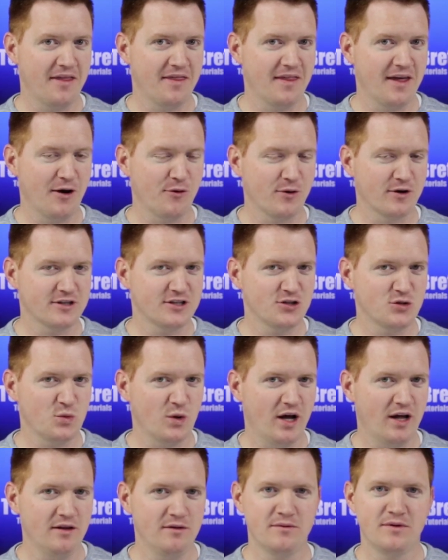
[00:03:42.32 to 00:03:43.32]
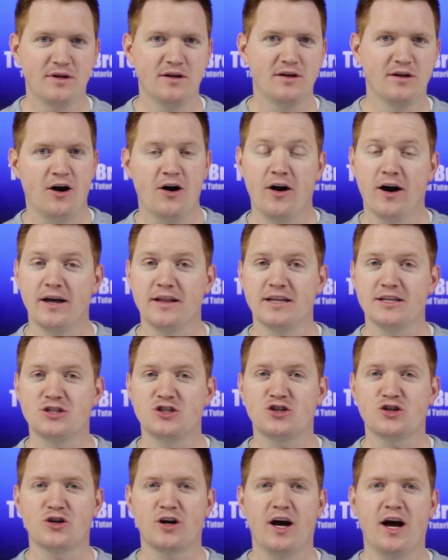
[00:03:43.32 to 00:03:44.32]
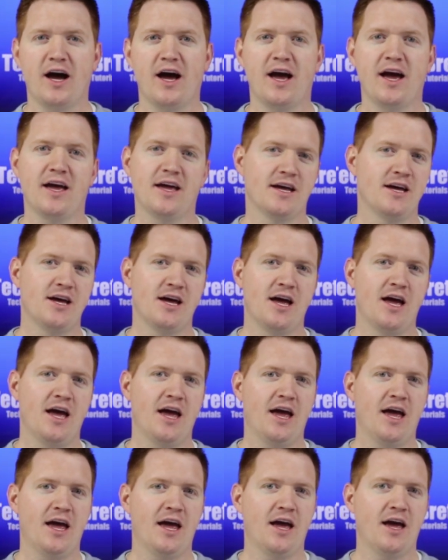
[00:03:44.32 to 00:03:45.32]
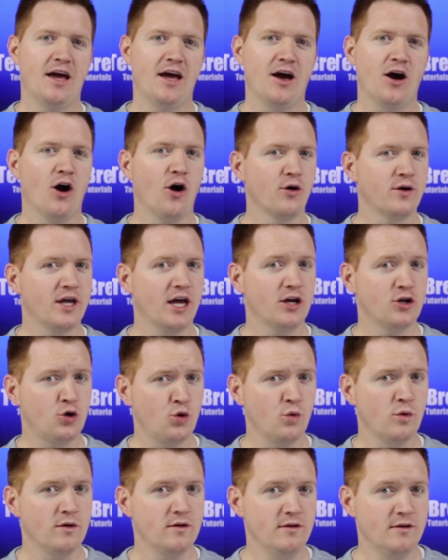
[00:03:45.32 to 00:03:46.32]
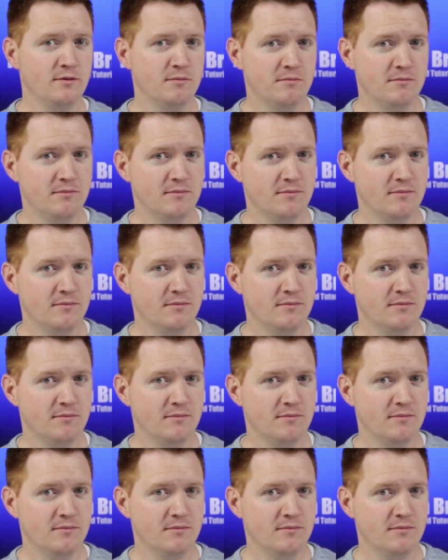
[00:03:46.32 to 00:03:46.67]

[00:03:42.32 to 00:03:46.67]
That worked as well. All right, let's try okay, ghoul.